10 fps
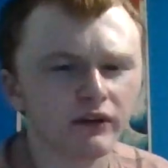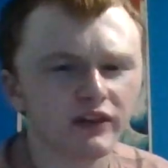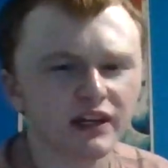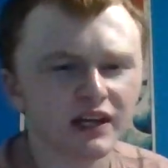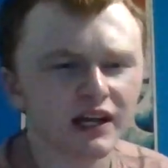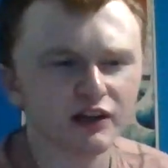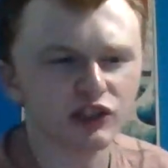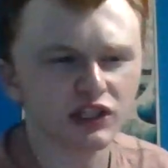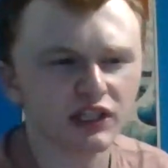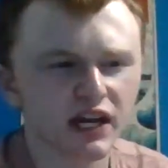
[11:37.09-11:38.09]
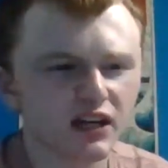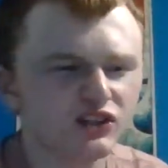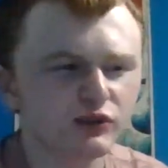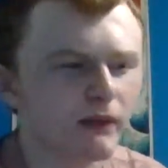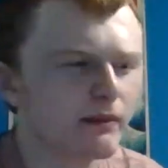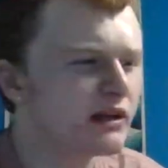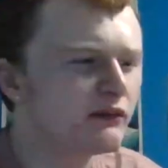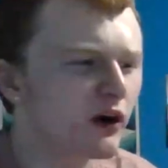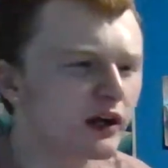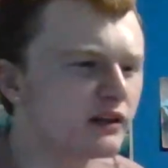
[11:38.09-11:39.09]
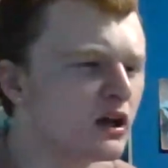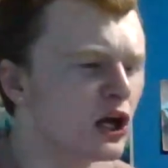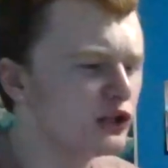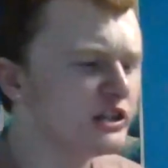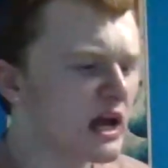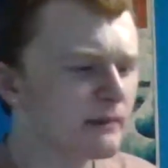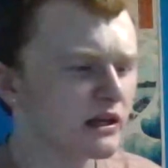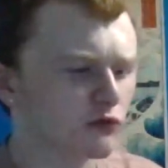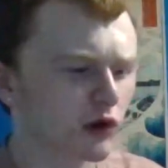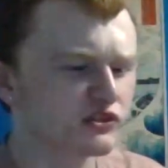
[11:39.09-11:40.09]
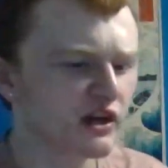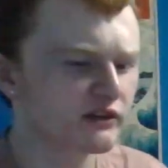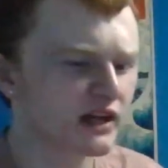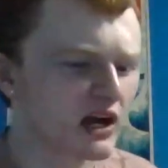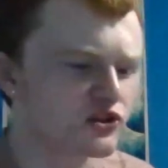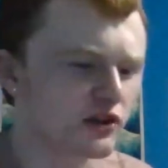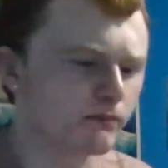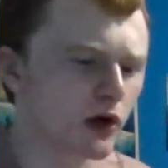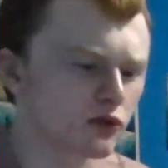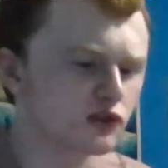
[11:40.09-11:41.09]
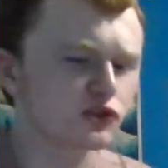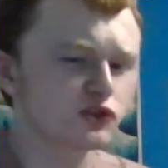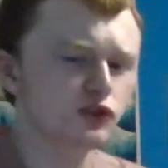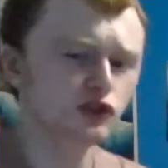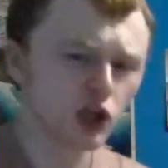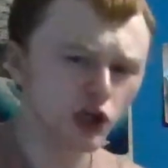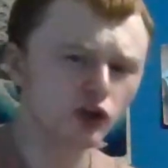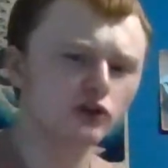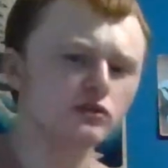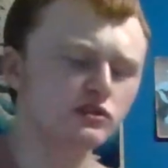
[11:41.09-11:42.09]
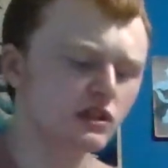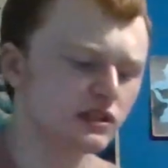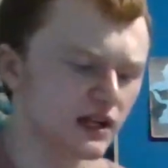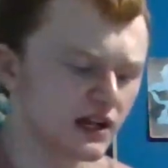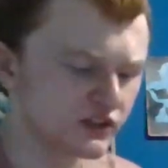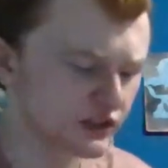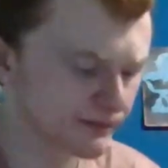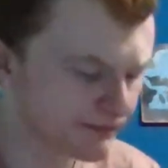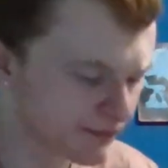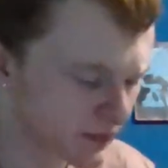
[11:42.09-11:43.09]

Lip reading: If he can hit a GTS, maybe fucking Damian runs out to cash in, and Punk just, tink, GTSs him.